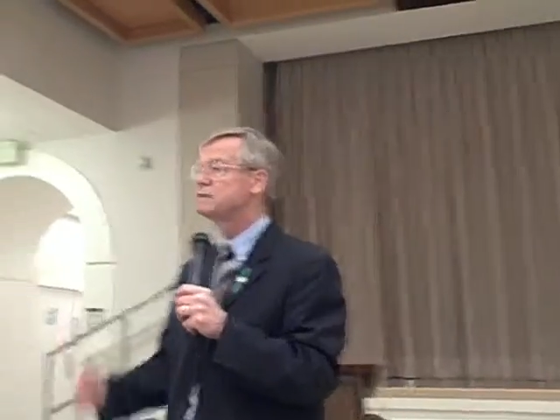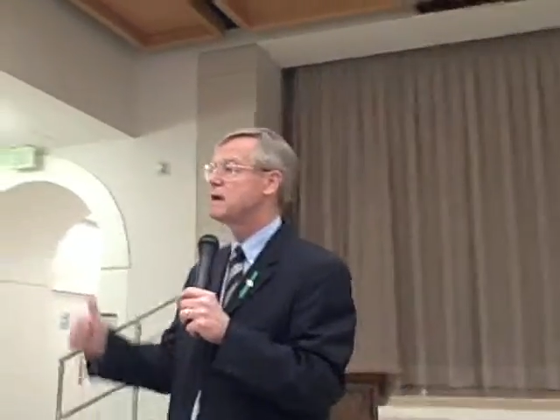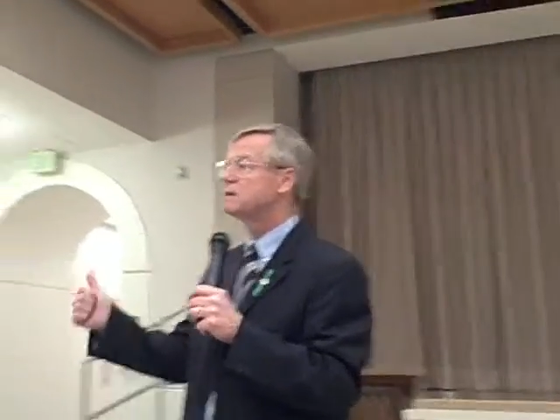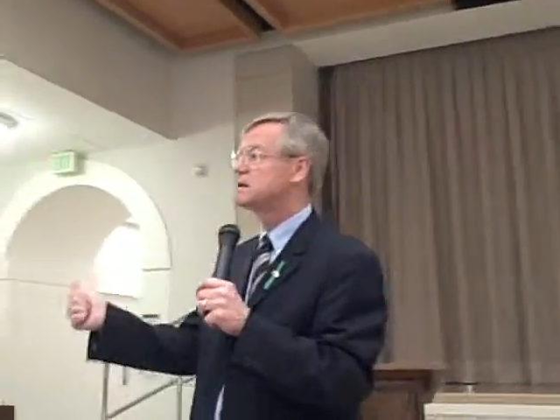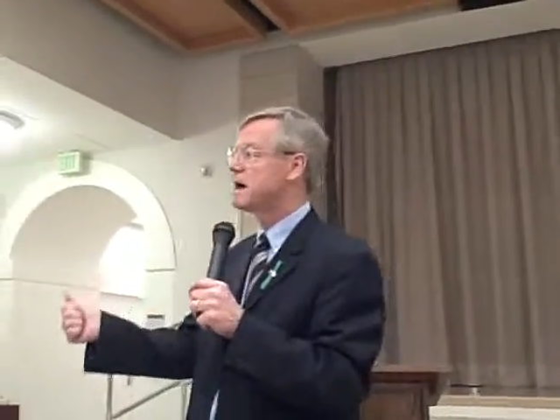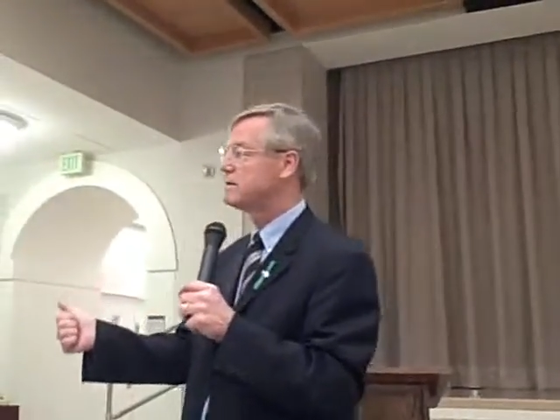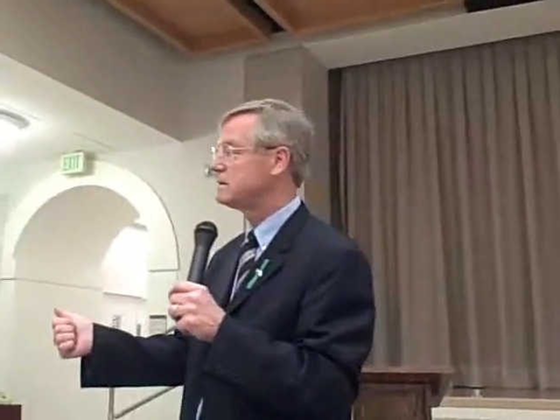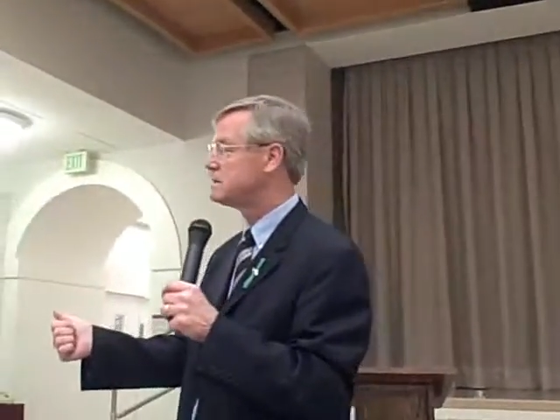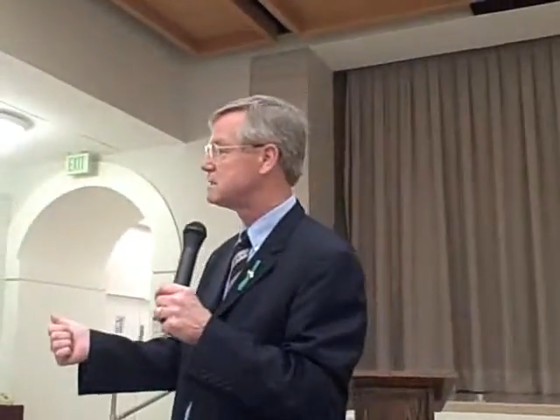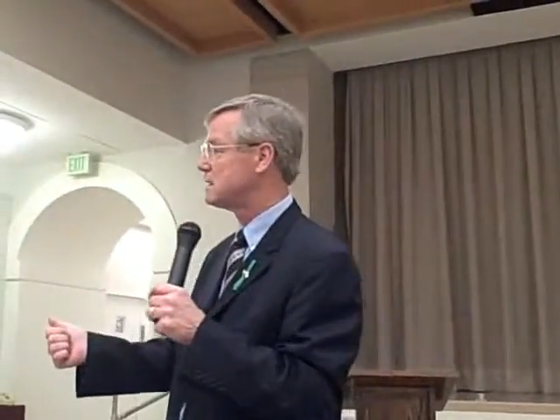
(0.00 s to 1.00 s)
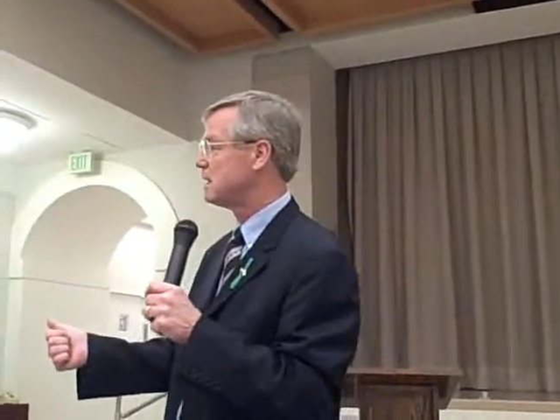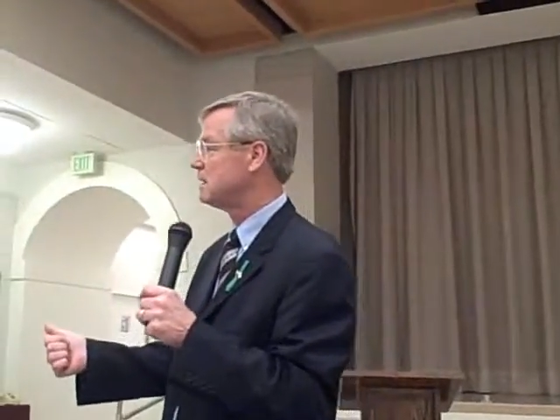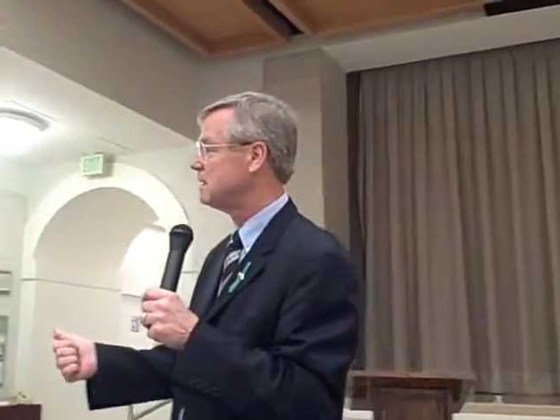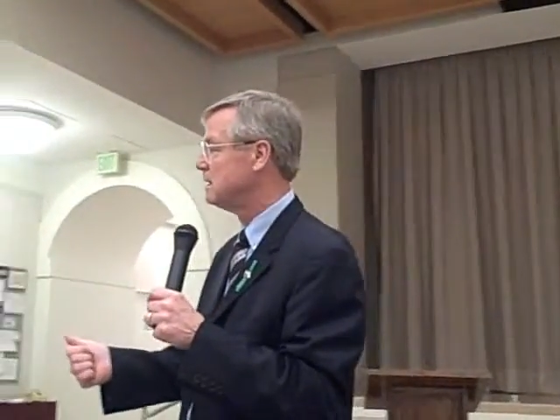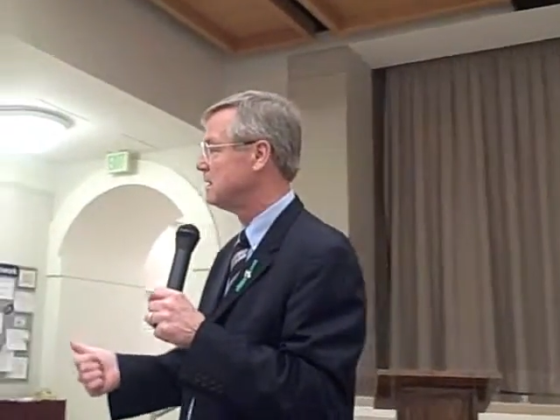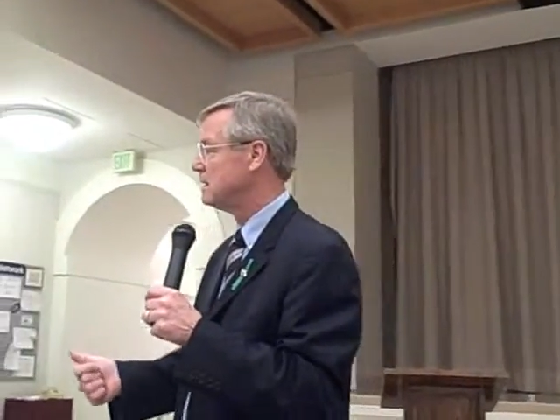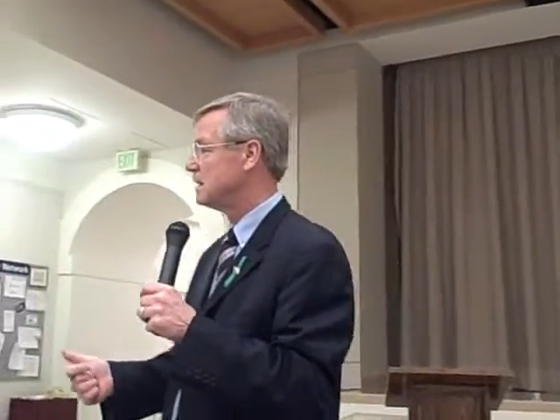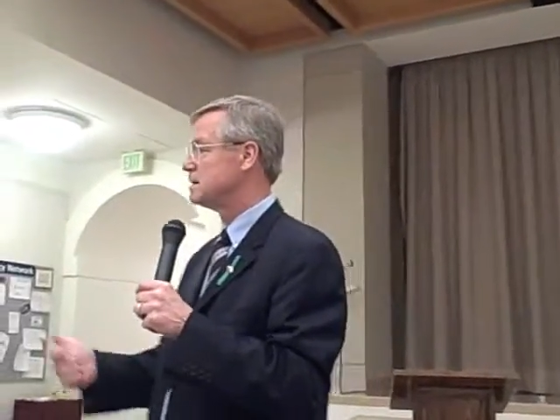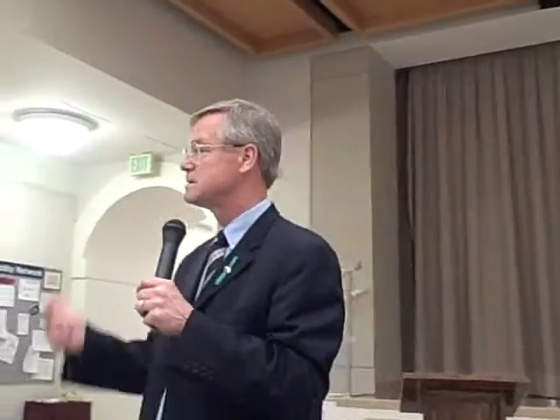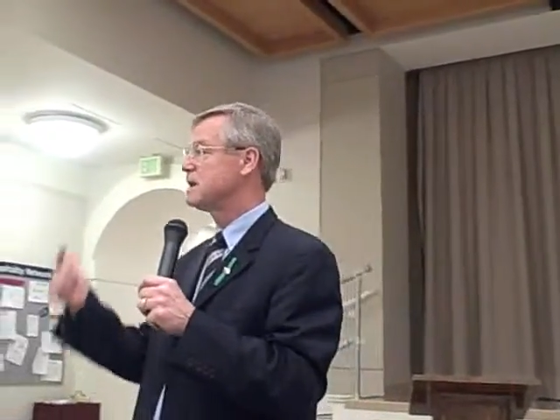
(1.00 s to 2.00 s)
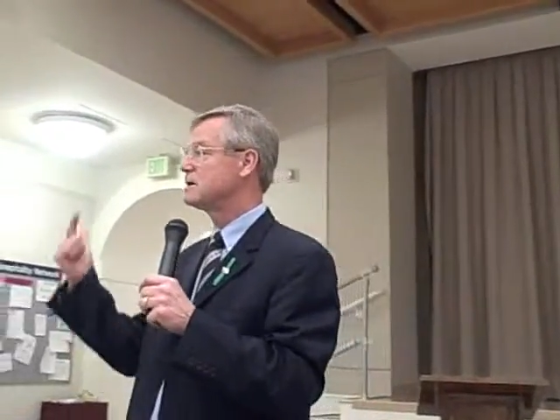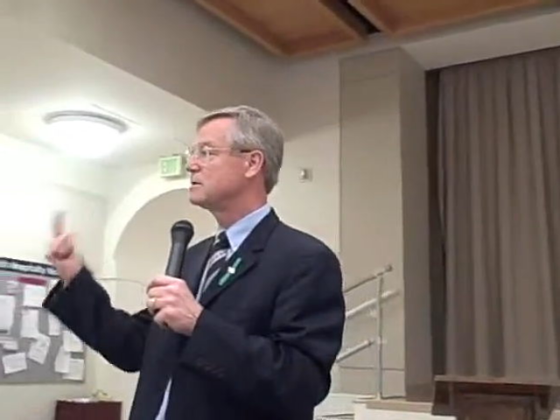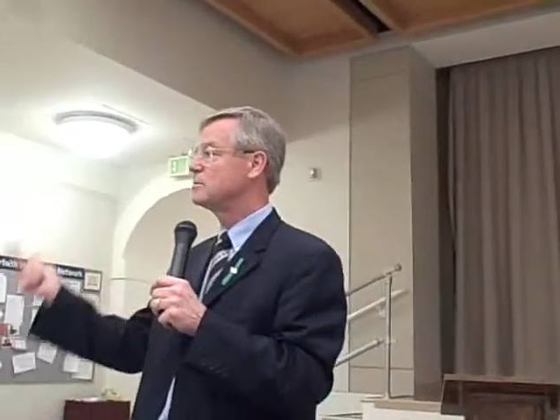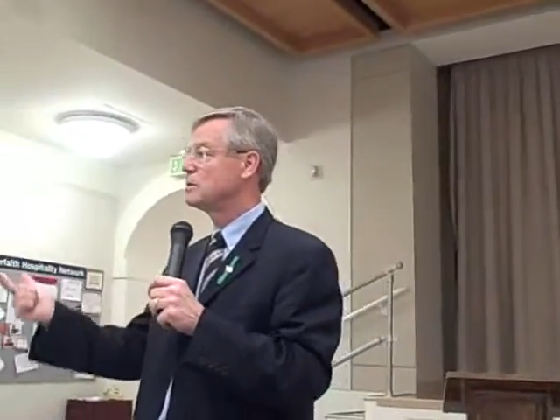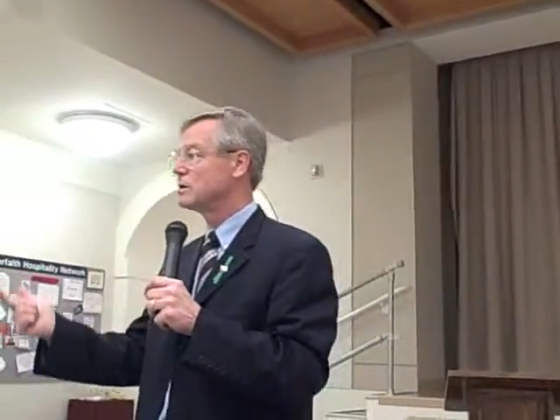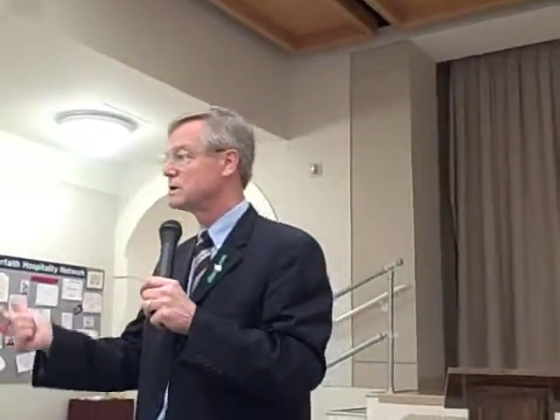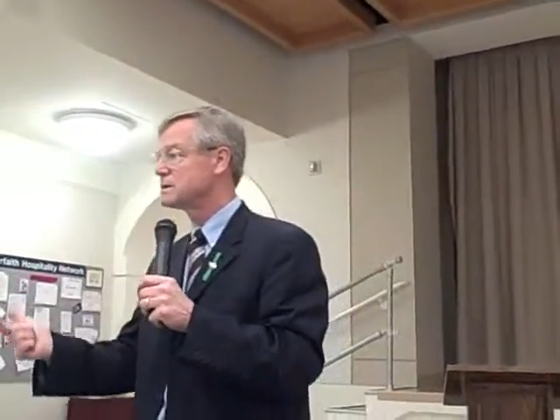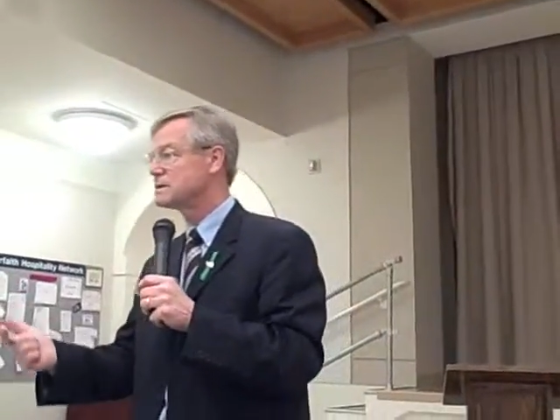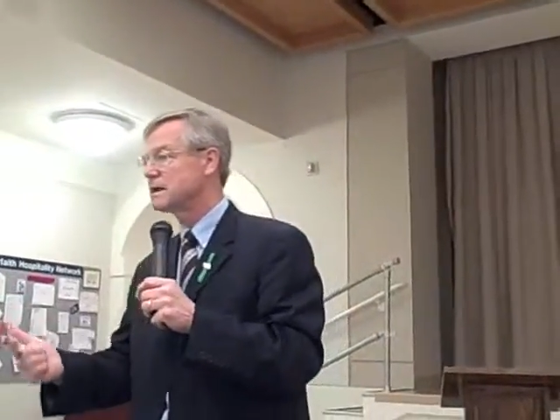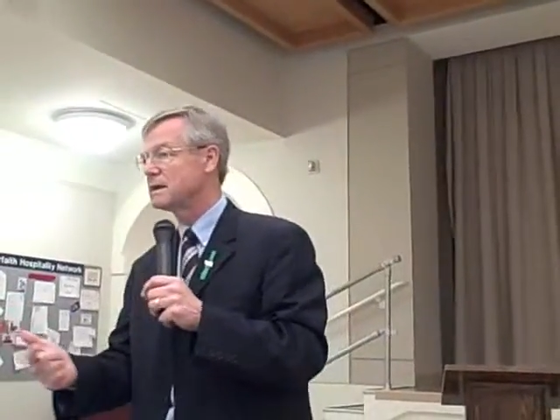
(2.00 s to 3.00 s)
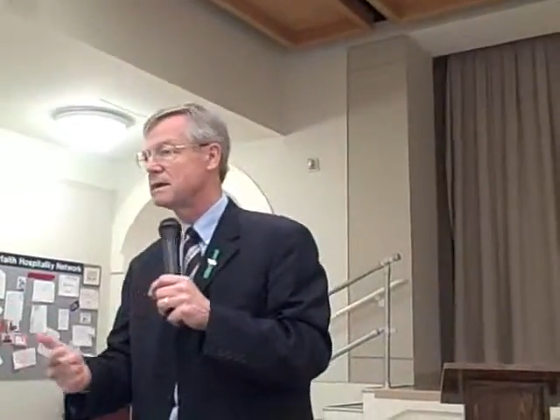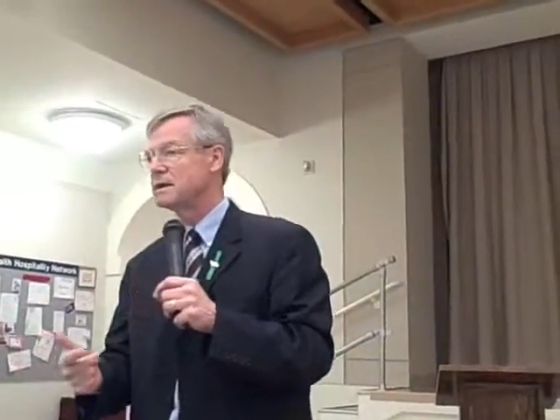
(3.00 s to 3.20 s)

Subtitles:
Jake Javits and Senator Brooks and